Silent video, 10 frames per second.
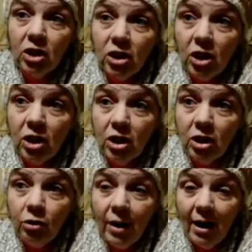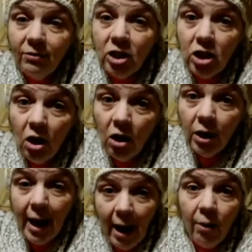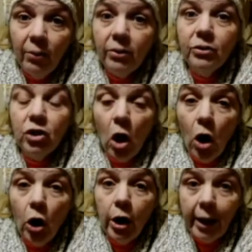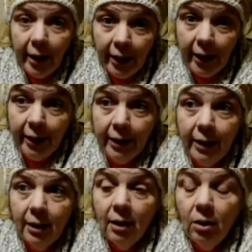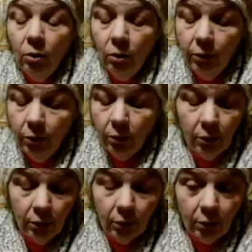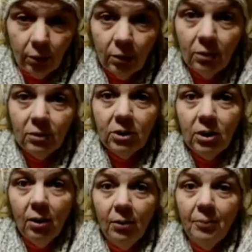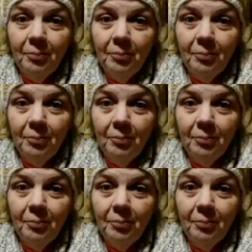the crafty yarn owl, Darla. Her her. So.